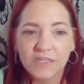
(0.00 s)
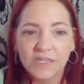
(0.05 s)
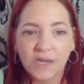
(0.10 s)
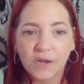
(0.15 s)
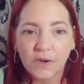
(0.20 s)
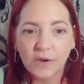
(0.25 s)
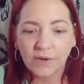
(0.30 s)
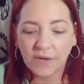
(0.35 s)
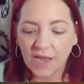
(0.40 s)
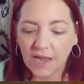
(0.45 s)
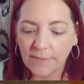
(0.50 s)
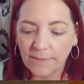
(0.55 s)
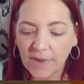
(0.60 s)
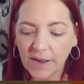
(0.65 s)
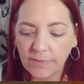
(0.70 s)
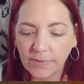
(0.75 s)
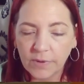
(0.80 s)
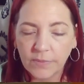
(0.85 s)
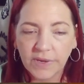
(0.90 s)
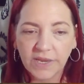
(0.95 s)
So, yeah,
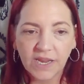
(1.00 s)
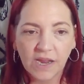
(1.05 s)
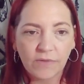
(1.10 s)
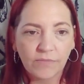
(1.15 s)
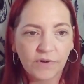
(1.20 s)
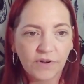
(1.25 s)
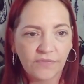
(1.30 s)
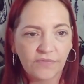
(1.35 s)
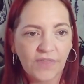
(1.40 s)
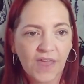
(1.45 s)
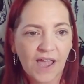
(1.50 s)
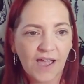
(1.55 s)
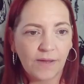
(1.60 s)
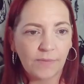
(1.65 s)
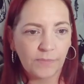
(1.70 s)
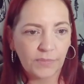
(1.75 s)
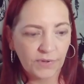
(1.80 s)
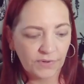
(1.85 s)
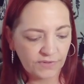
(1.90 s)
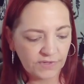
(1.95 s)
maybe we get rid of that
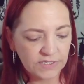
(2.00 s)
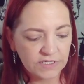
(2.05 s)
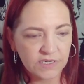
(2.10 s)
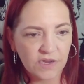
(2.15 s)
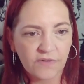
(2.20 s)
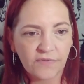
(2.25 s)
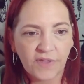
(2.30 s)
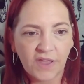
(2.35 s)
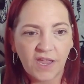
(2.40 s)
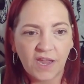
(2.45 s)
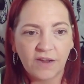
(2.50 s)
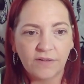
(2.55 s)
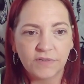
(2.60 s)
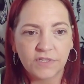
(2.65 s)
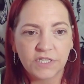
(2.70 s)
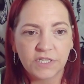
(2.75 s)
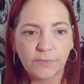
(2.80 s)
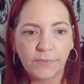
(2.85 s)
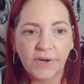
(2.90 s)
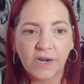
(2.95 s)
and put this over here as
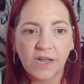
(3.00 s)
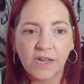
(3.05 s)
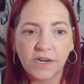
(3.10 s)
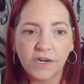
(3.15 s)
to be like,